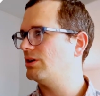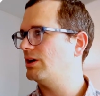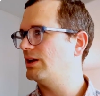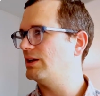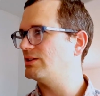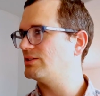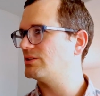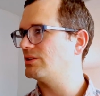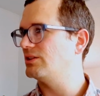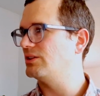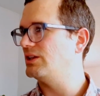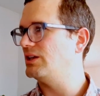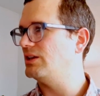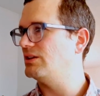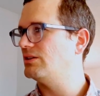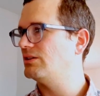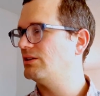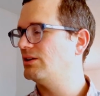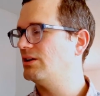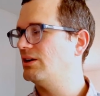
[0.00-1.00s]
I still need.
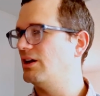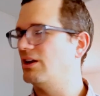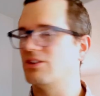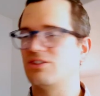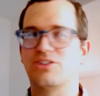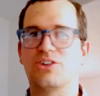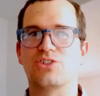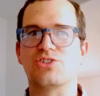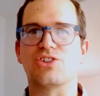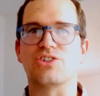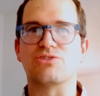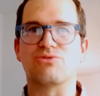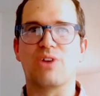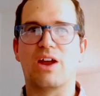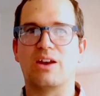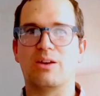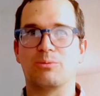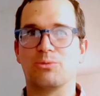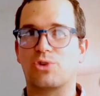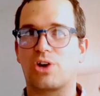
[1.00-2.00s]
And it's not just
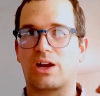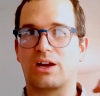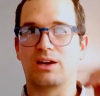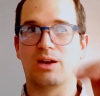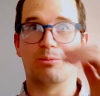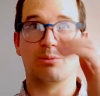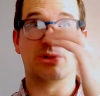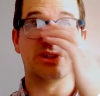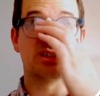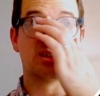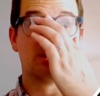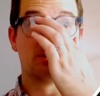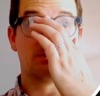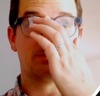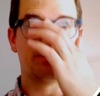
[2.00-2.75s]
random track numbers.